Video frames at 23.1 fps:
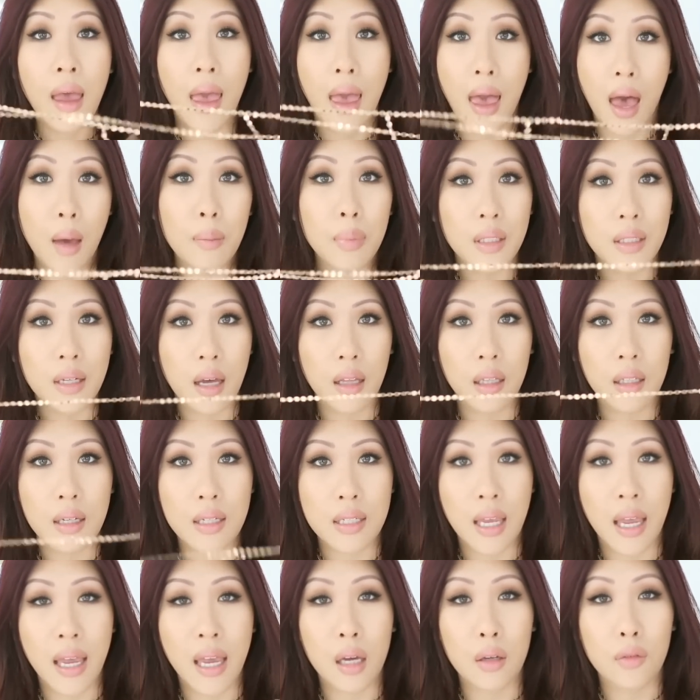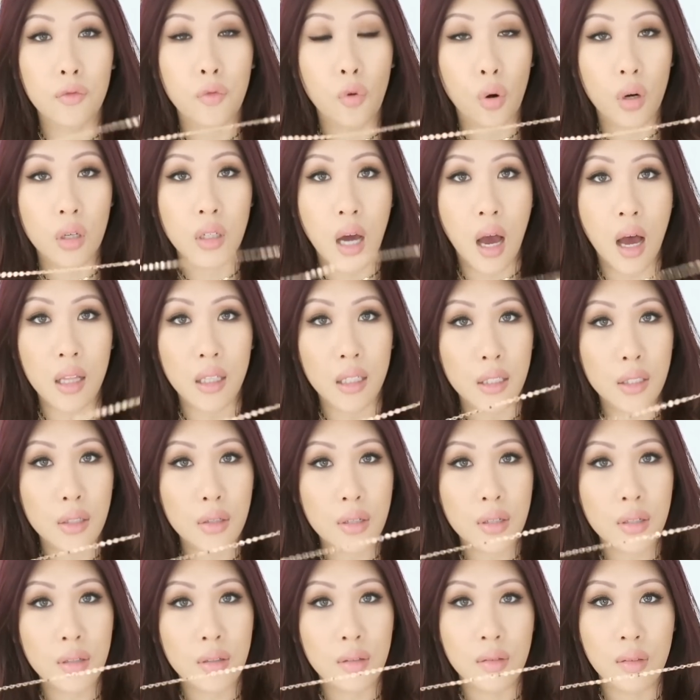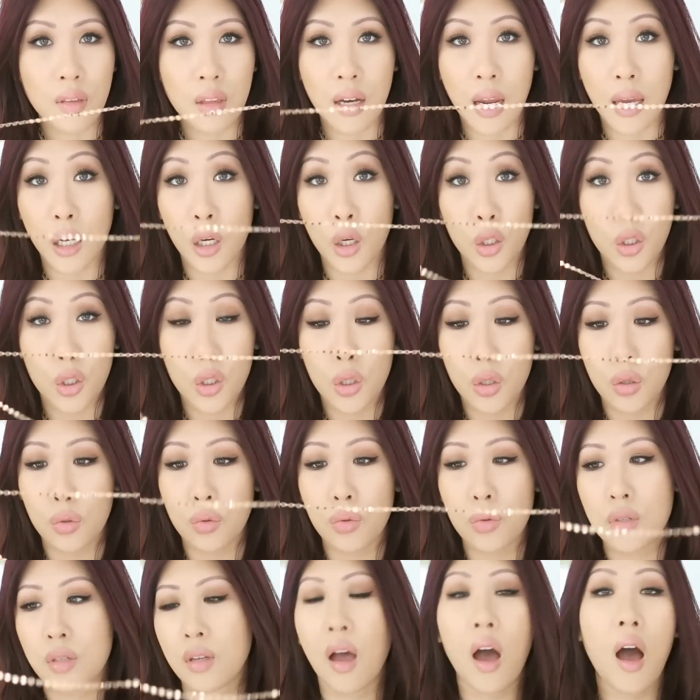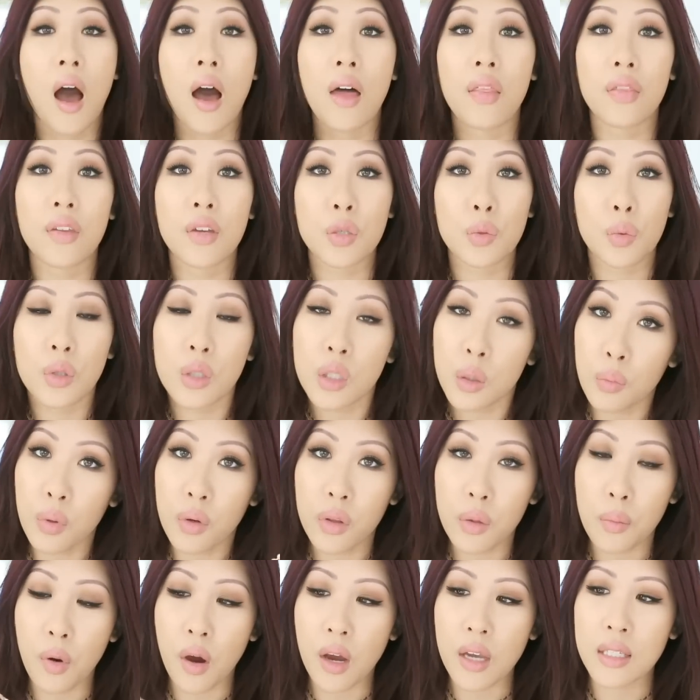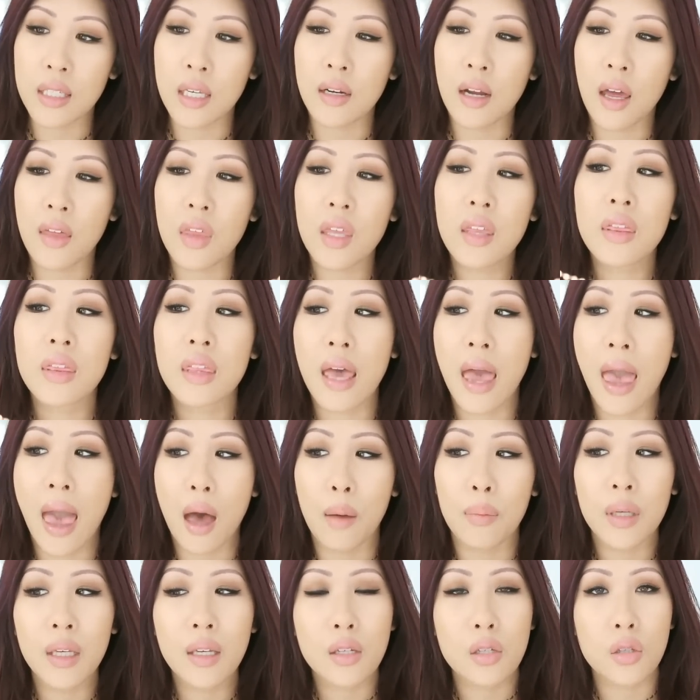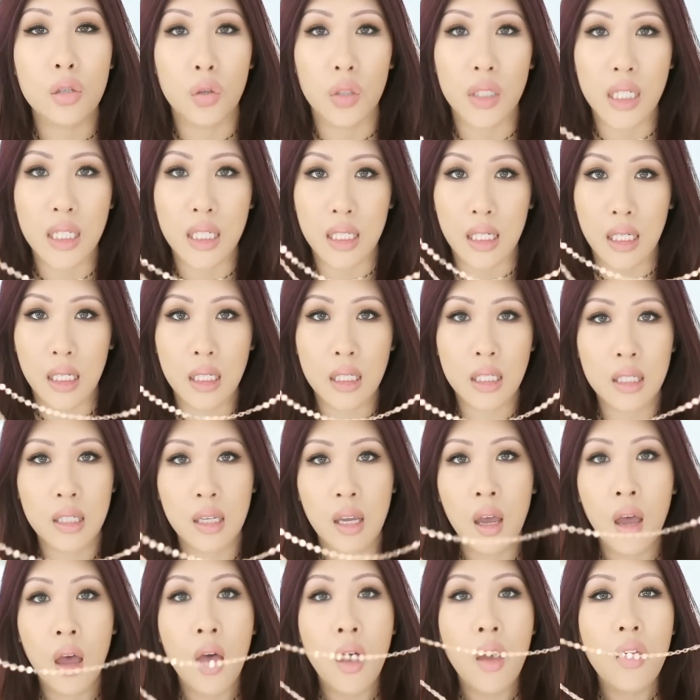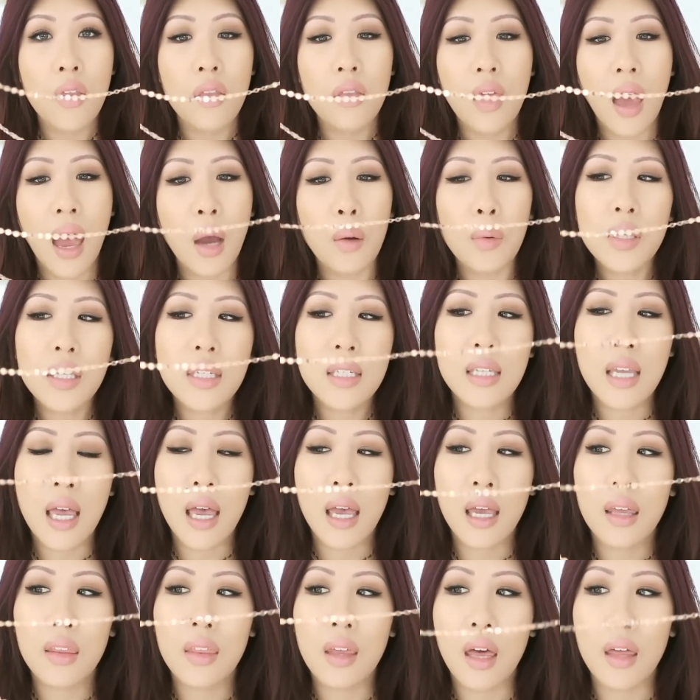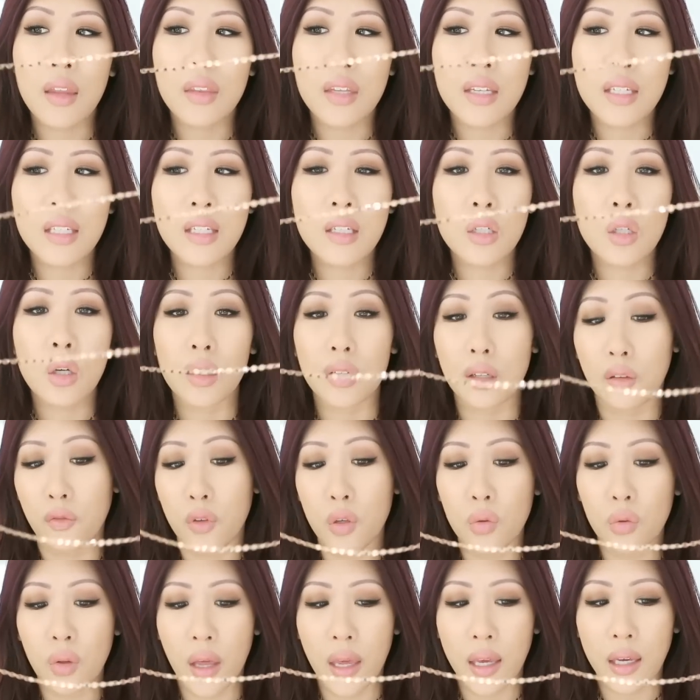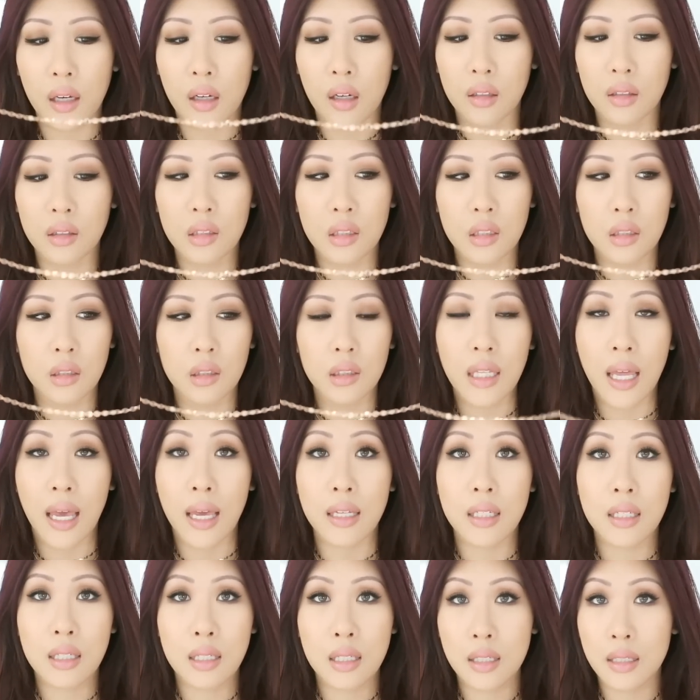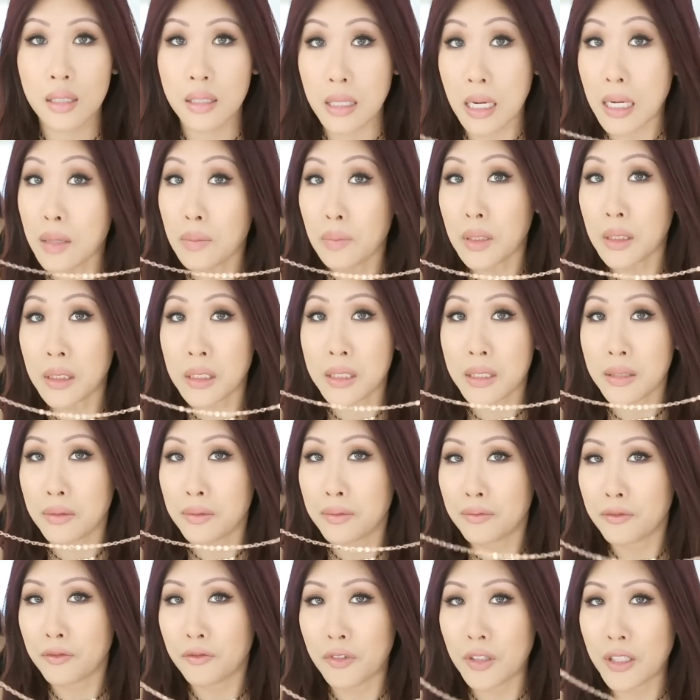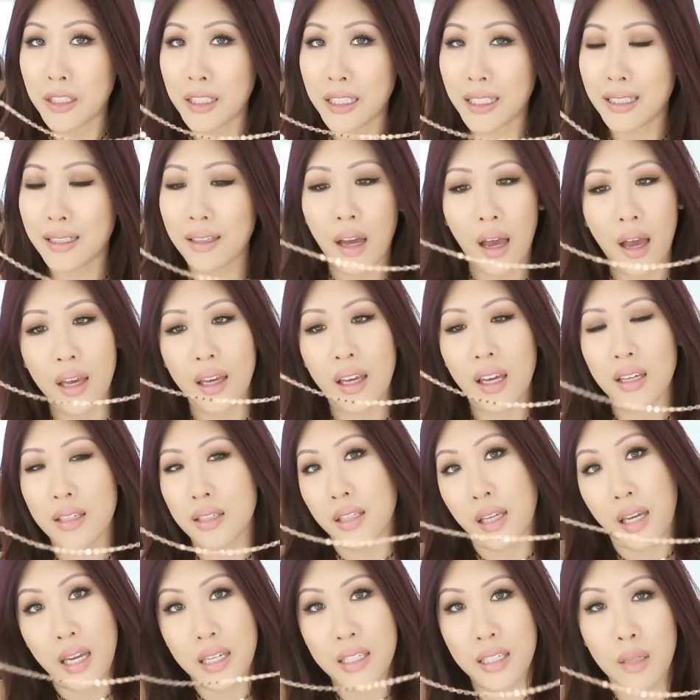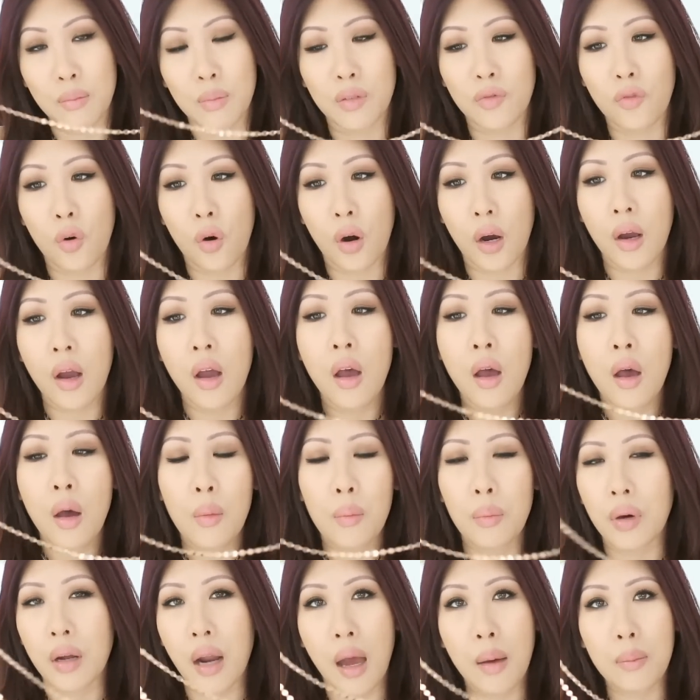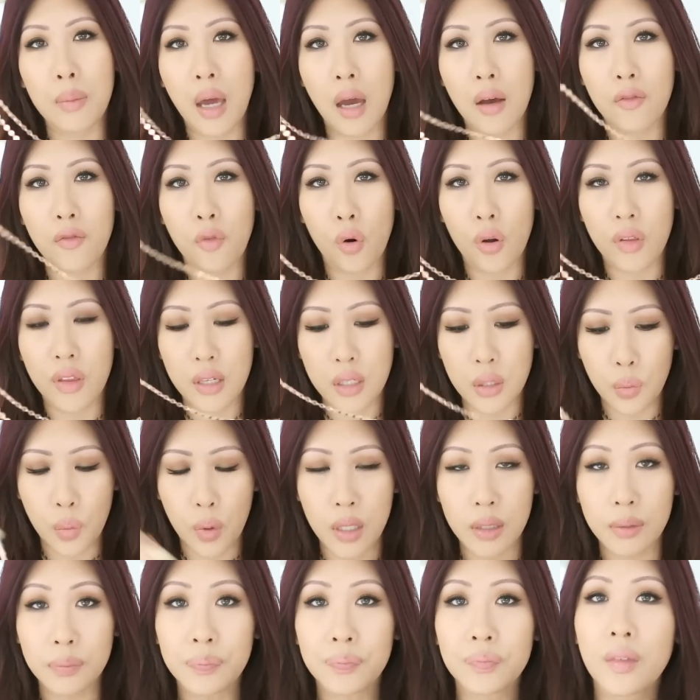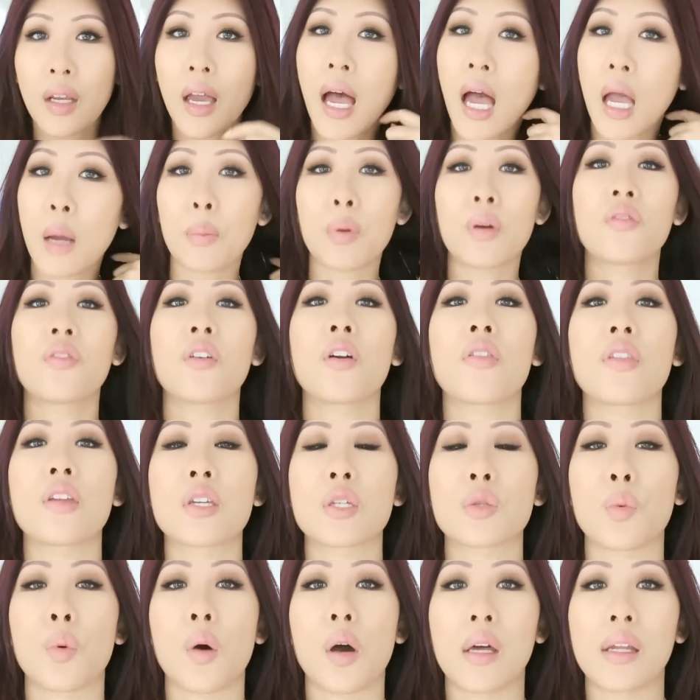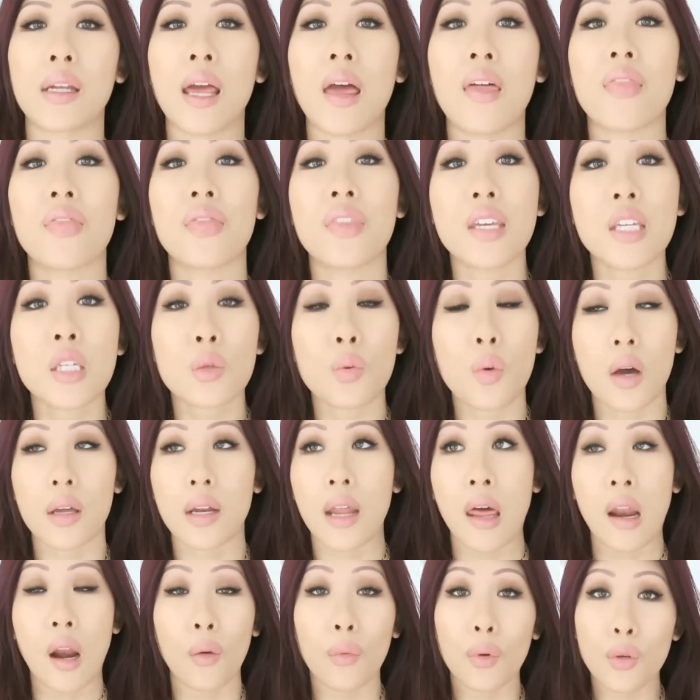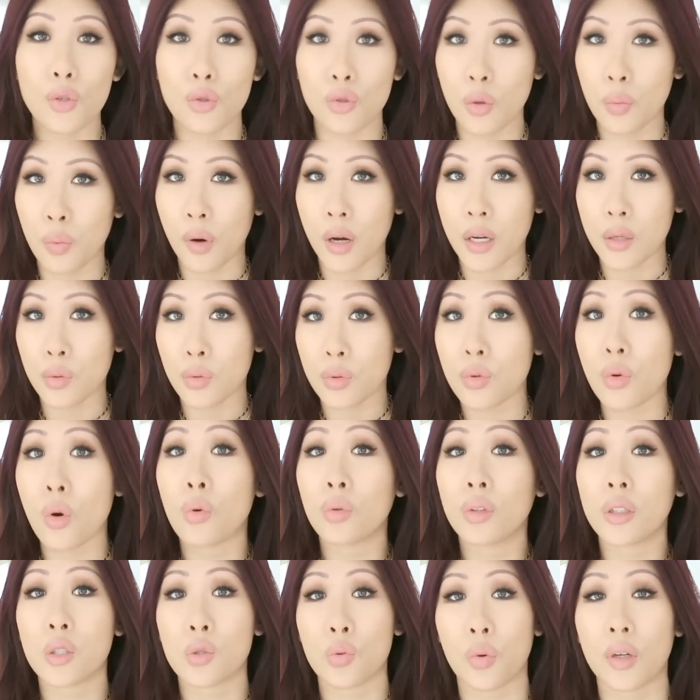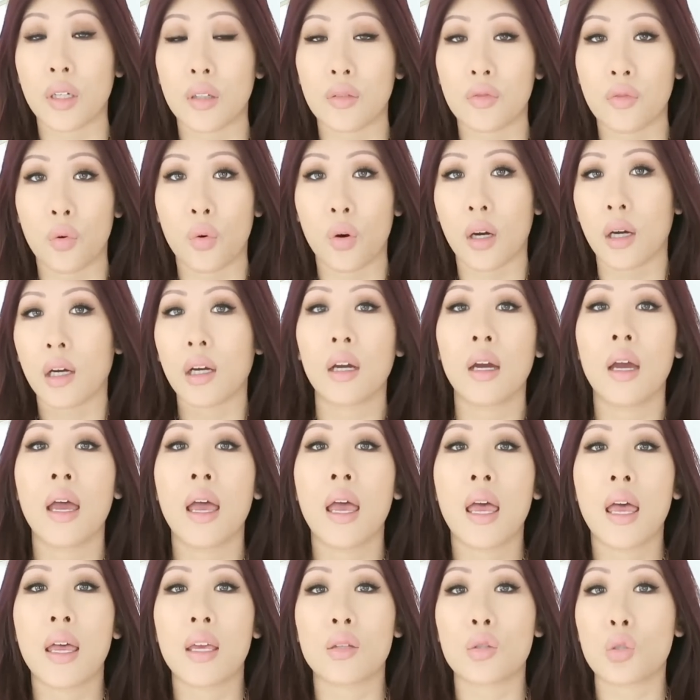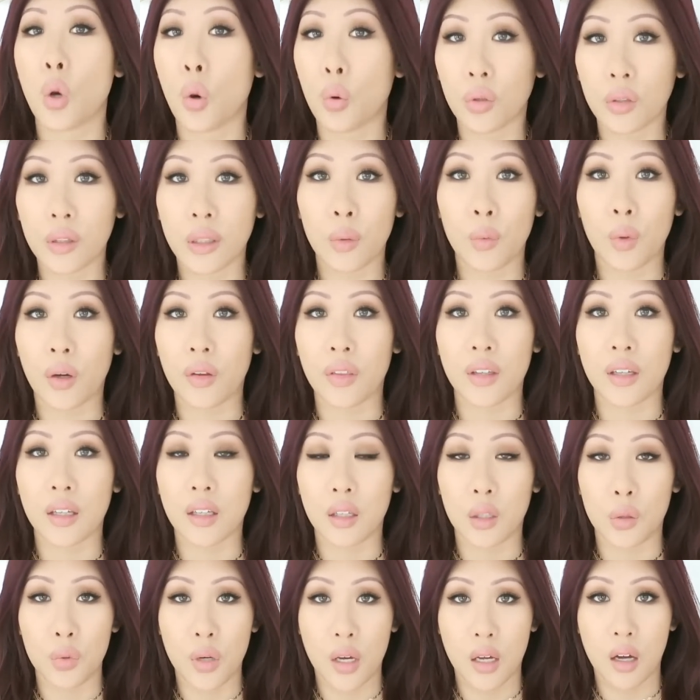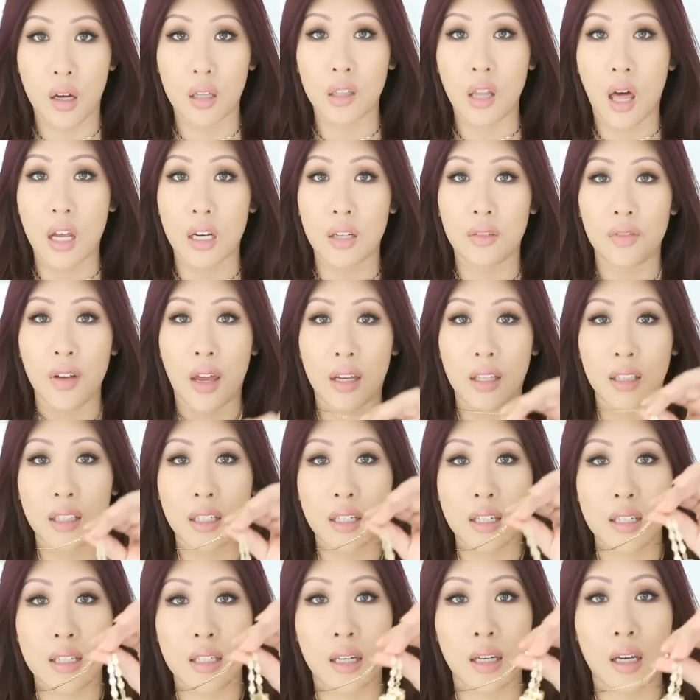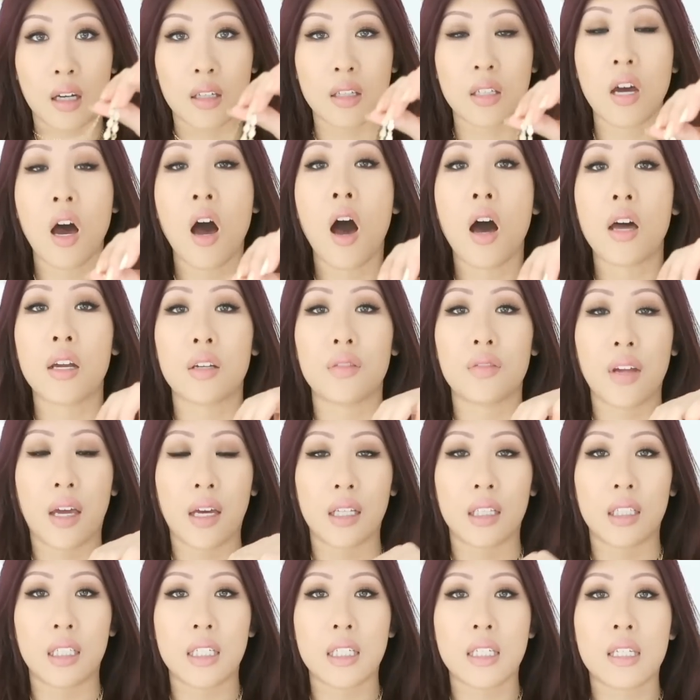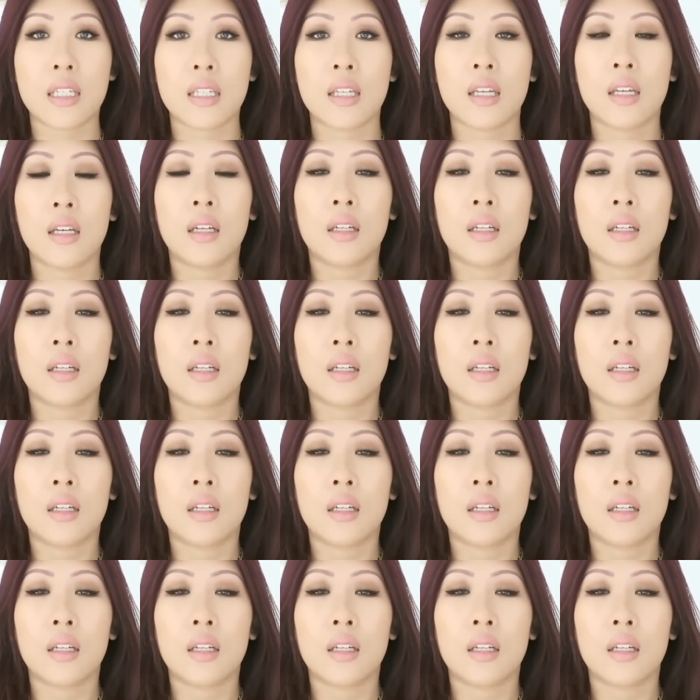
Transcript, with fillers: Abby necklace, I had four dollars that I could use on this one to bring the price down. I think the Abby is thirty-six dollars. I would say that this is good if you like a little less statement feeling, I guess, like I said before, but I'm not for this one. I prefer this one, and this one at original price was only twenty-four dollars. Totally worth it. You get a lot of necklace, like a ton of necklace.